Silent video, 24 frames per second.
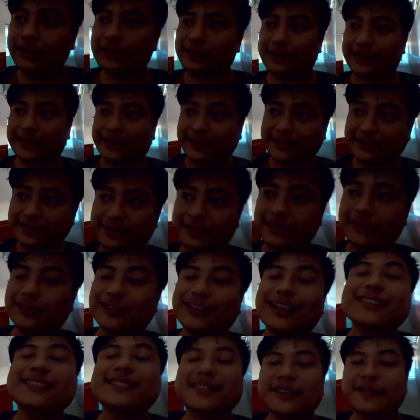Yes,
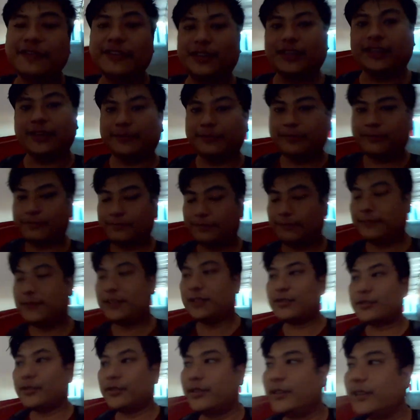class
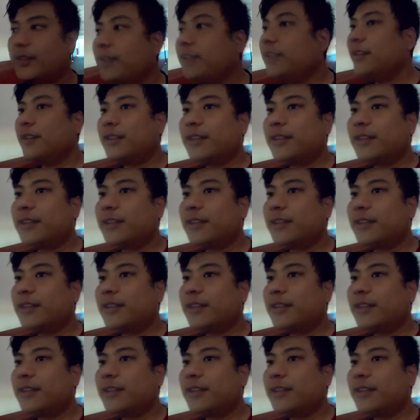7A, sorry.